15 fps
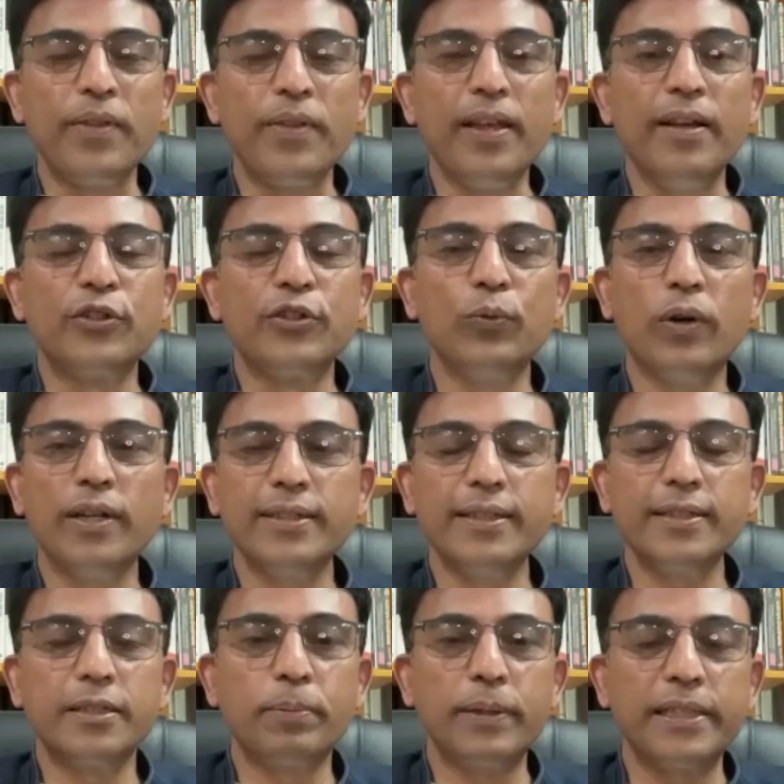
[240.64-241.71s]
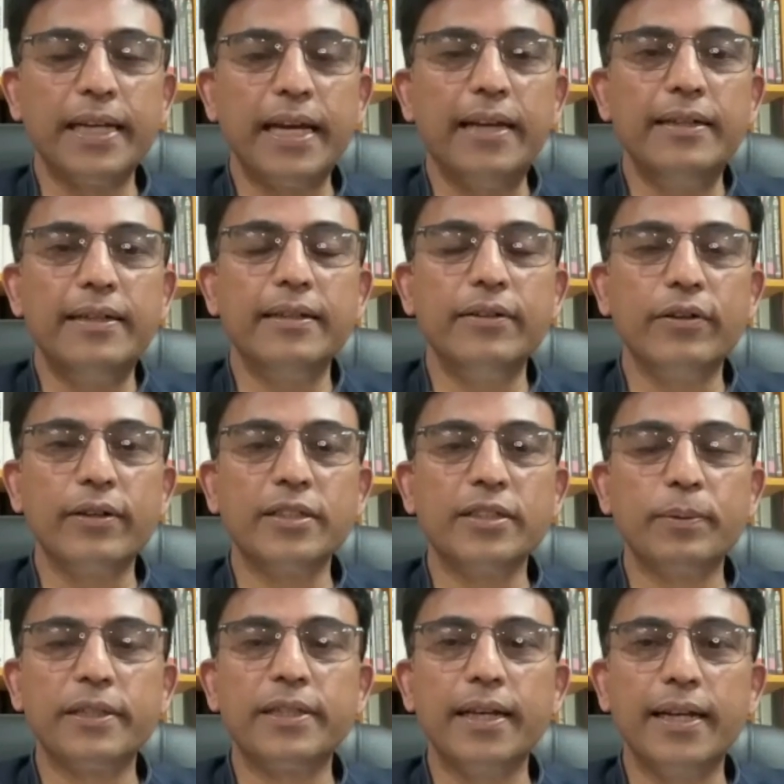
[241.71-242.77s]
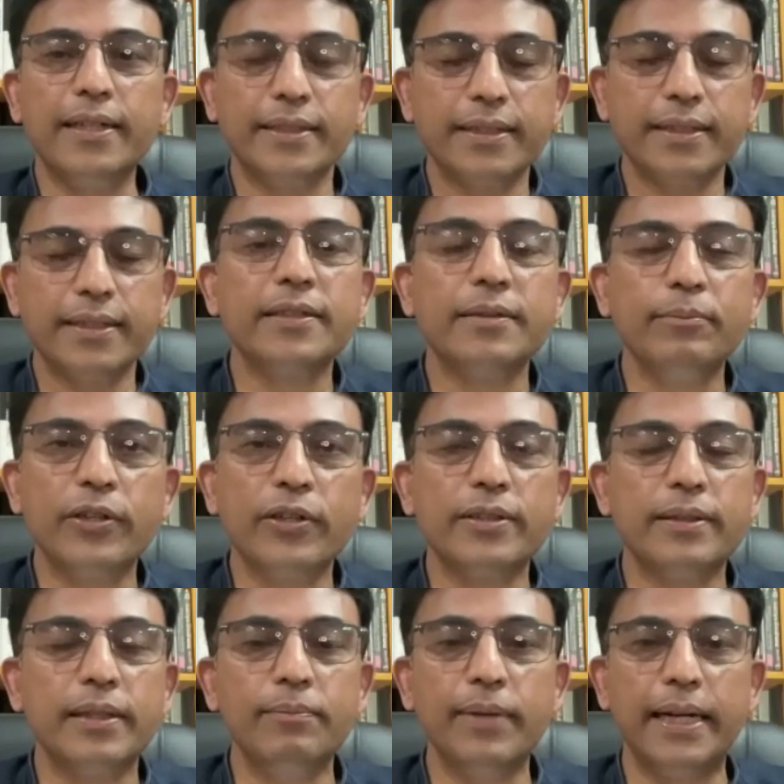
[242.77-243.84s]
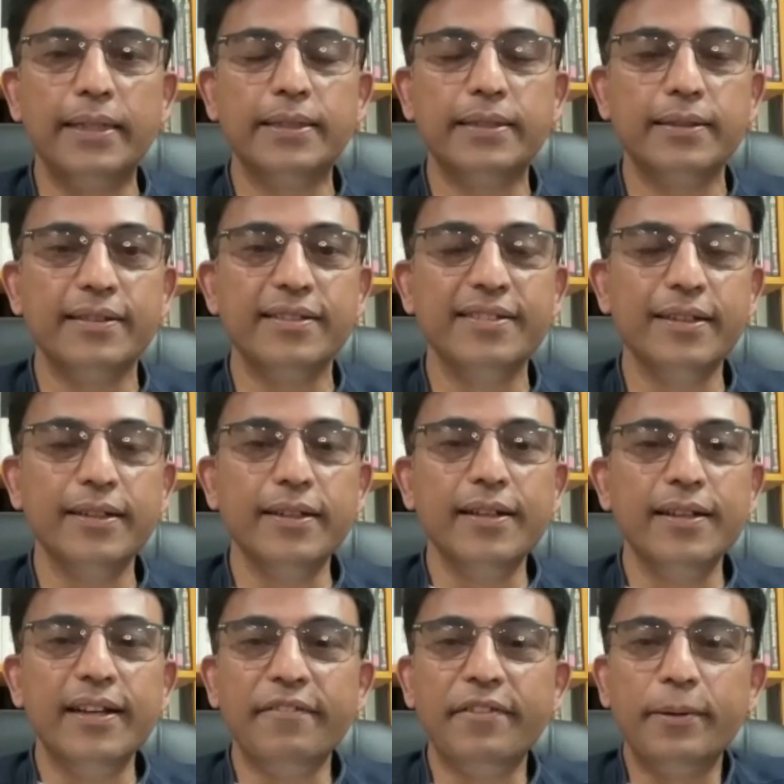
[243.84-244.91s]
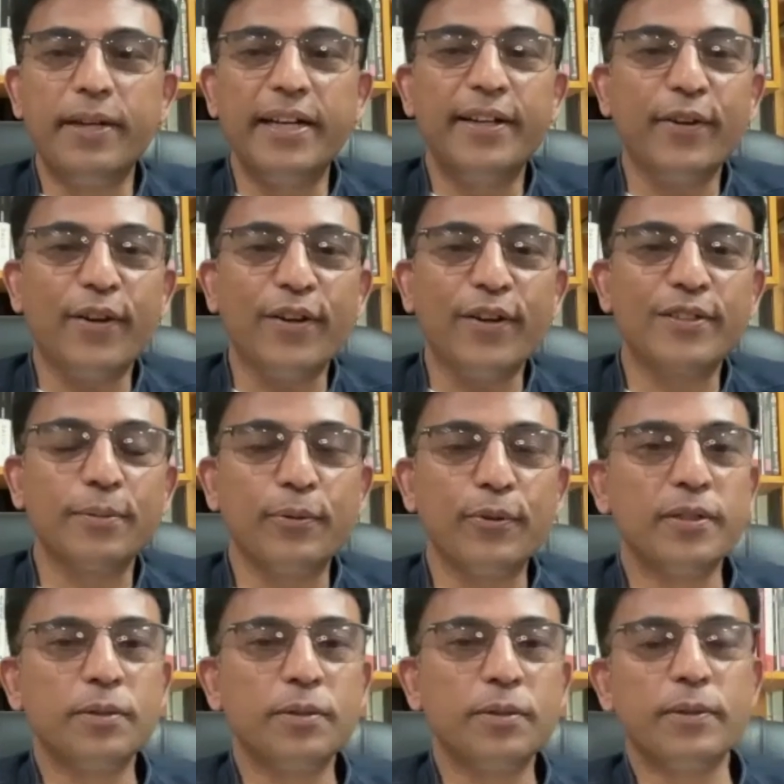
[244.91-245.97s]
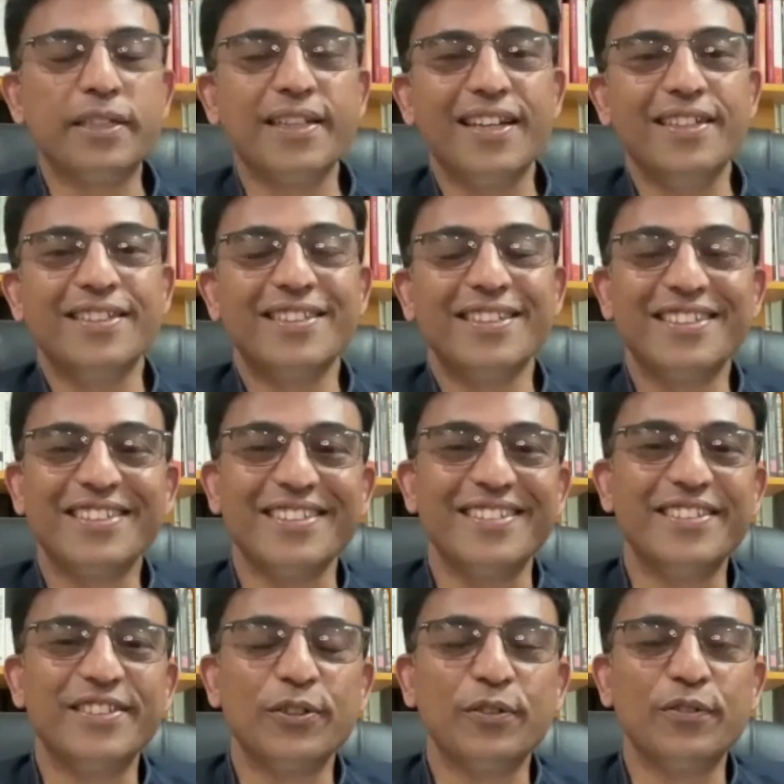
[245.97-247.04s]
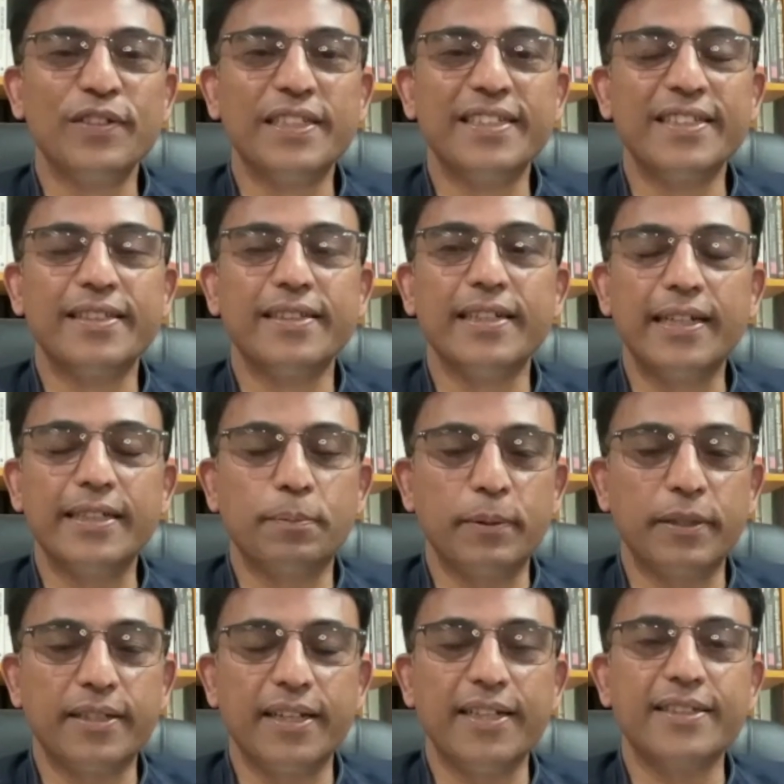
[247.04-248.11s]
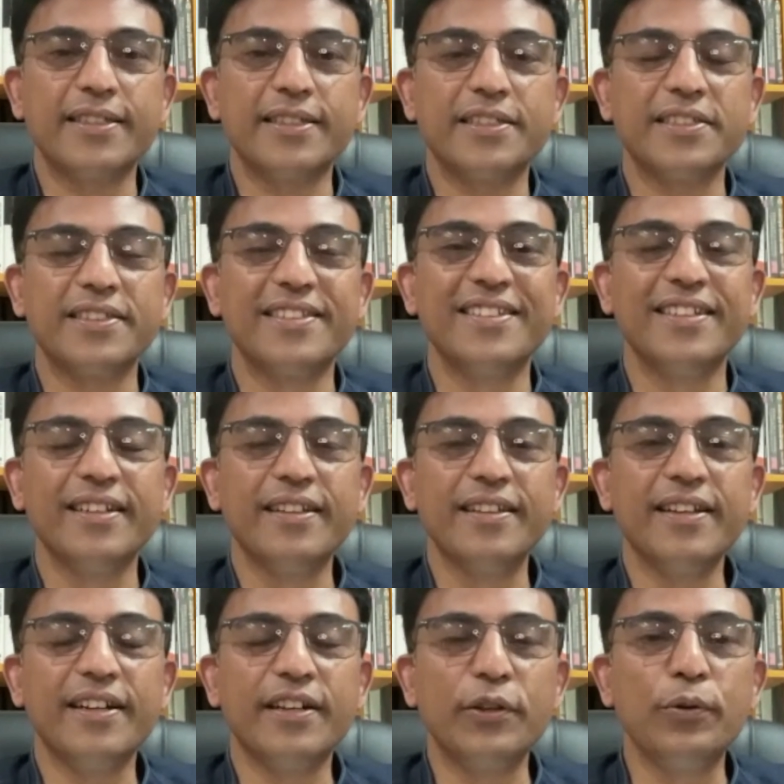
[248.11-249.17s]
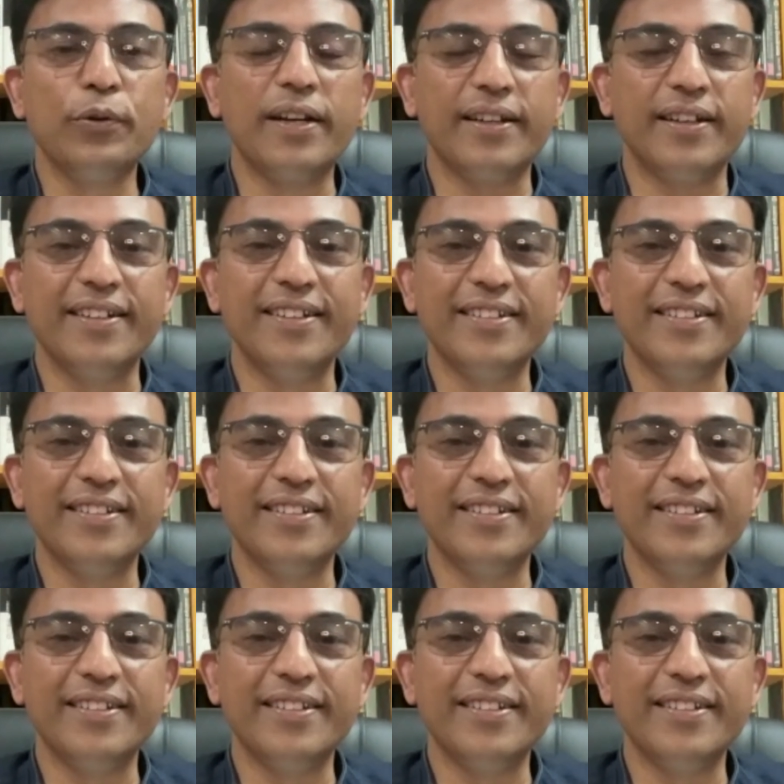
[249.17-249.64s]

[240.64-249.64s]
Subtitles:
So what is the specialty or a specialization? Because in medicine, everybody talks about specialization. So which is that specialization that you are in?